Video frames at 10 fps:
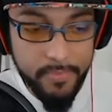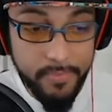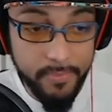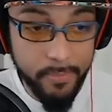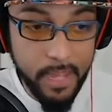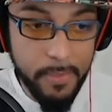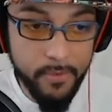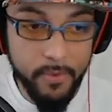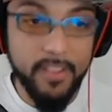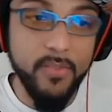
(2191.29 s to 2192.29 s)
becoming
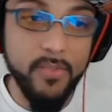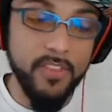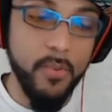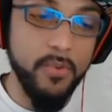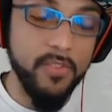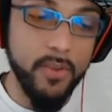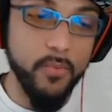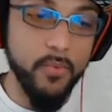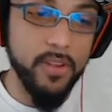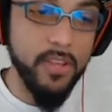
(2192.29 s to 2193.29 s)
friends with someone who's like
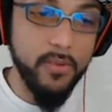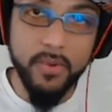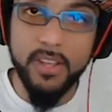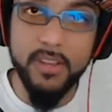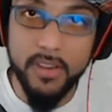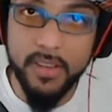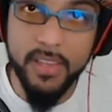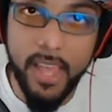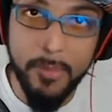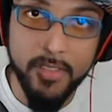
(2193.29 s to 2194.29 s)
really, really good at the
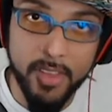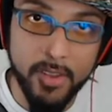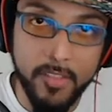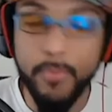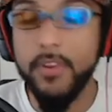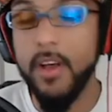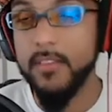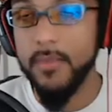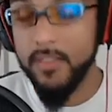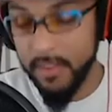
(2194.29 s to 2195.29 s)
game. And it's pretty awesome.
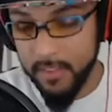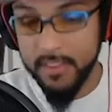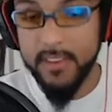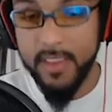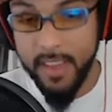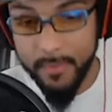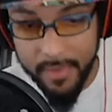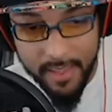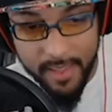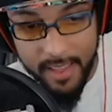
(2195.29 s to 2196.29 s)
It's a good game.
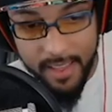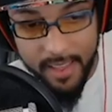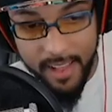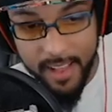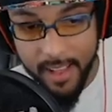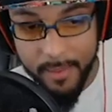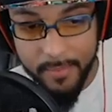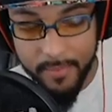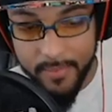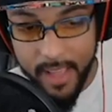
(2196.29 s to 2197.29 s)

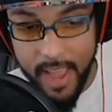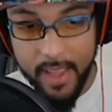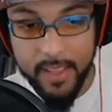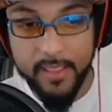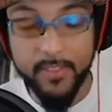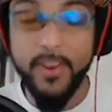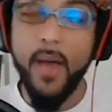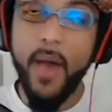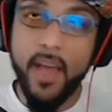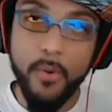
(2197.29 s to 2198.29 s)
So now
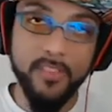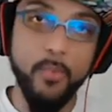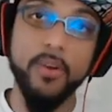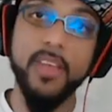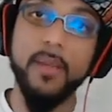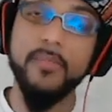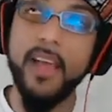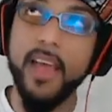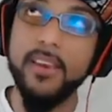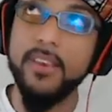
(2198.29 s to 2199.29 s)
I always support games
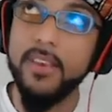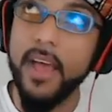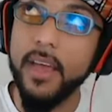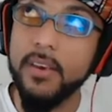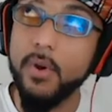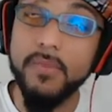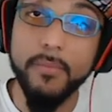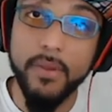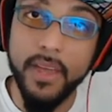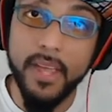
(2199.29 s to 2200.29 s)
that I don't even
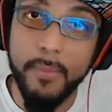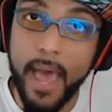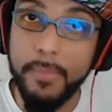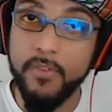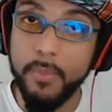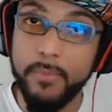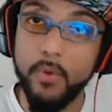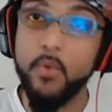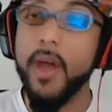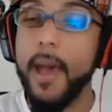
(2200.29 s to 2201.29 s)
play. I'm happy for people
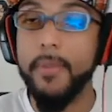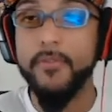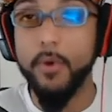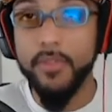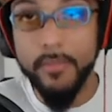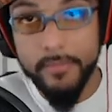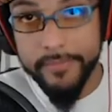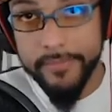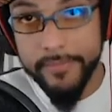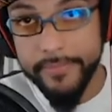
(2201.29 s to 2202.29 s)
who are happy for them,
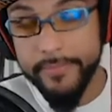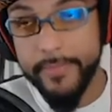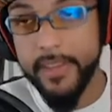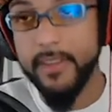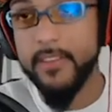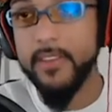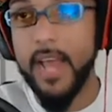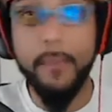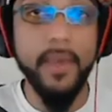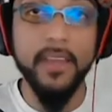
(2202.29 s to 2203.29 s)
because then I
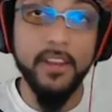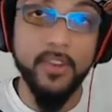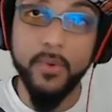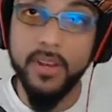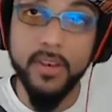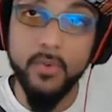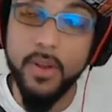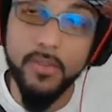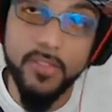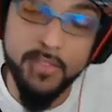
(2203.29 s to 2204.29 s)
might get into it, and who
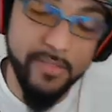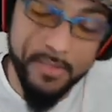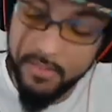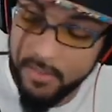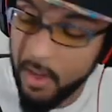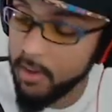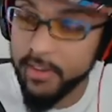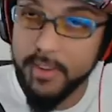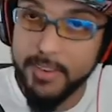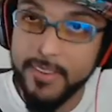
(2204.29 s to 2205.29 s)
knows, it's just all good.
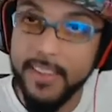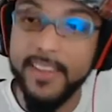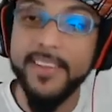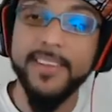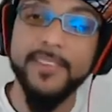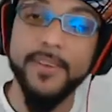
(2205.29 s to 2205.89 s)
So.